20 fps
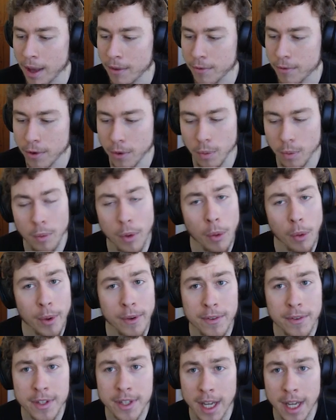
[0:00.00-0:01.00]
From what
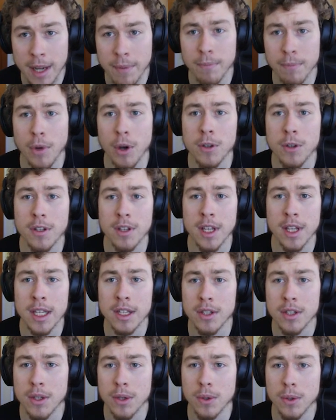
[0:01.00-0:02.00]
we've seen, most of
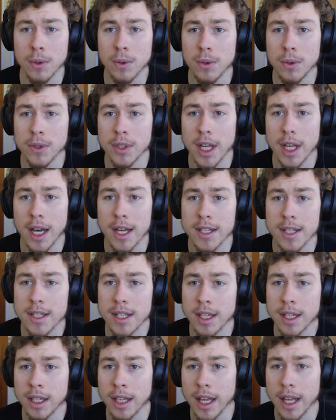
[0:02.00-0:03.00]
these tools are
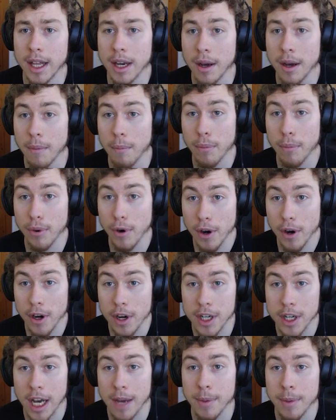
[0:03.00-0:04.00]
still in a
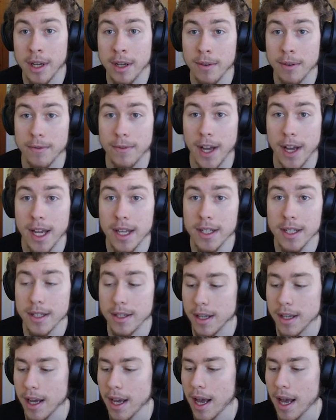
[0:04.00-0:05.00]
prototyping
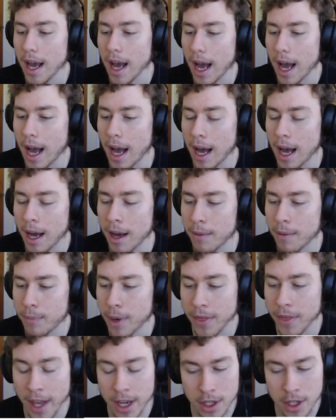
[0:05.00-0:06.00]
phase,
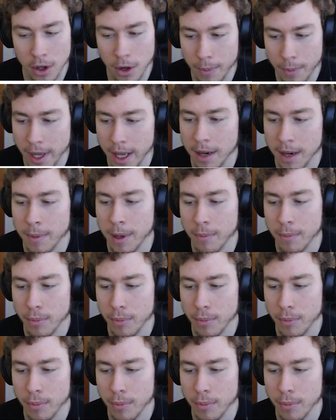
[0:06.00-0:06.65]
but they do appear to be